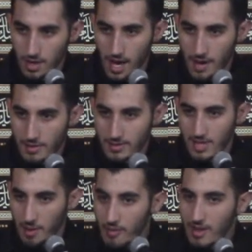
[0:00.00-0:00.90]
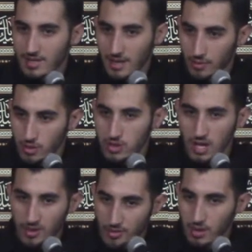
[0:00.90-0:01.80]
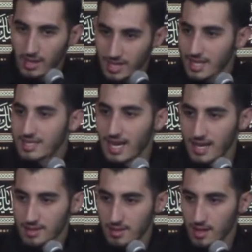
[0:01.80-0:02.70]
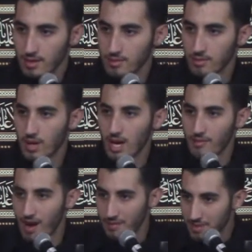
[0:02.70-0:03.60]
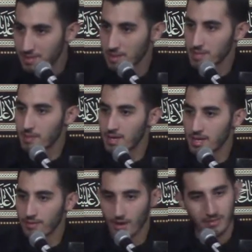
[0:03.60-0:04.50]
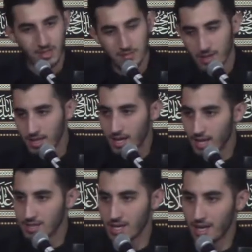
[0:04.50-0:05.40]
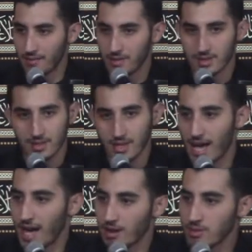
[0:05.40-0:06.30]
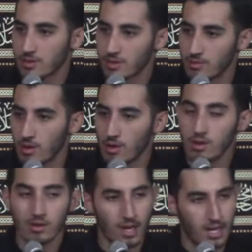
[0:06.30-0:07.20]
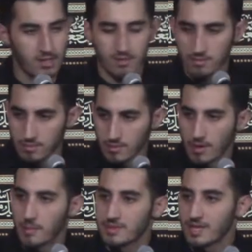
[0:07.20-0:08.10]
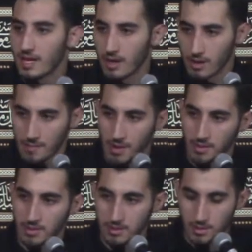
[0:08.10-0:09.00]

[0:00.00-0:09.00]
And some of us, unfortunately, feel like that is the answer. Well, if I have this much money, if I have this many cars, and I have this house and whatnot, khalas, I'm set. I'll get married.